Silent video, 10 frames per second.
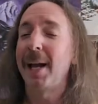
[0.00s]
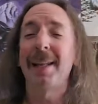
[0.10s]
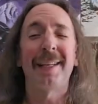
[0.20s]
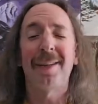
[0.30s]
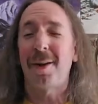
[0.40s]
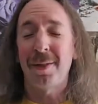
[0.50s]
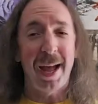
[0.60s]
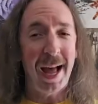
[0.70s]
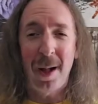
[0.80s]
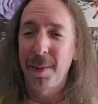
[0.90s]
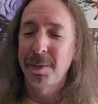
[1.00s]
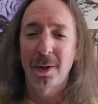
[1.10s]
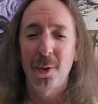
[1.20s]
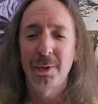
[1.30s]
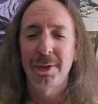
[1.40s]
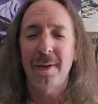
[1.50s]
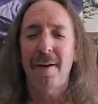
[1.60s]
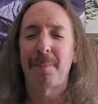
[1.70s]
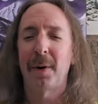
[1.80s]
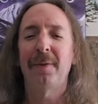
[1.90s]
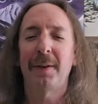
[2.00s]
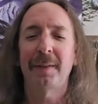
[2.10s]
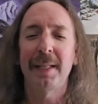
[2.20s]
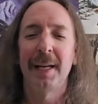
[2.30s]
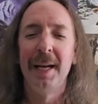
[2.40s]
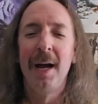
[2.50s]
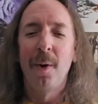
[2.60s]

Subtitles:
and then the album closes off perfectly